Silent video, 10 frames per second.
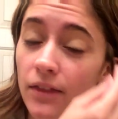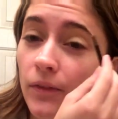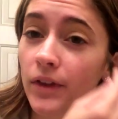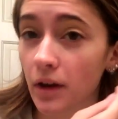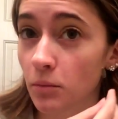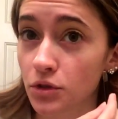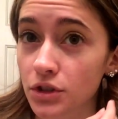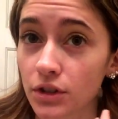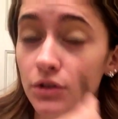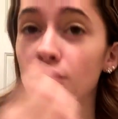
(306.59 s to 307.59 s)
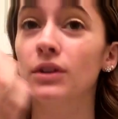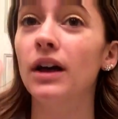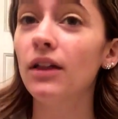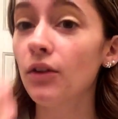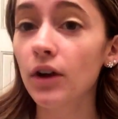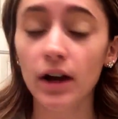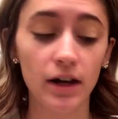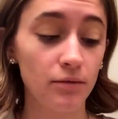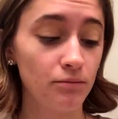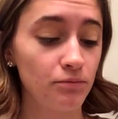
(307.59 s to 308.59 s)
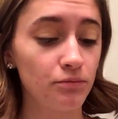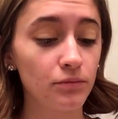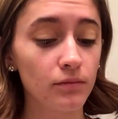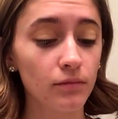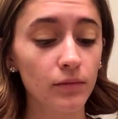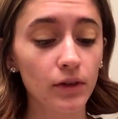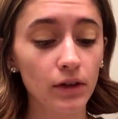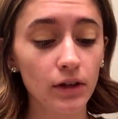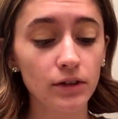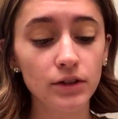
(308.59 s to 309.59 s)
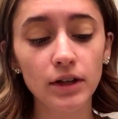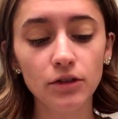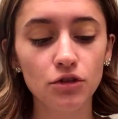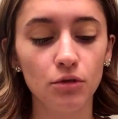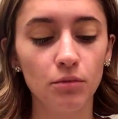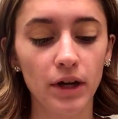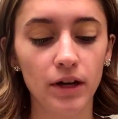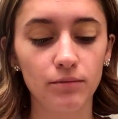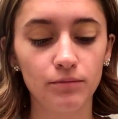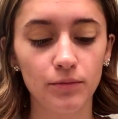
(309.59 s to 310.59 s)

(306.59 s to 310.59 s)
and then I'm just going to do the other eye, because it's not too bad.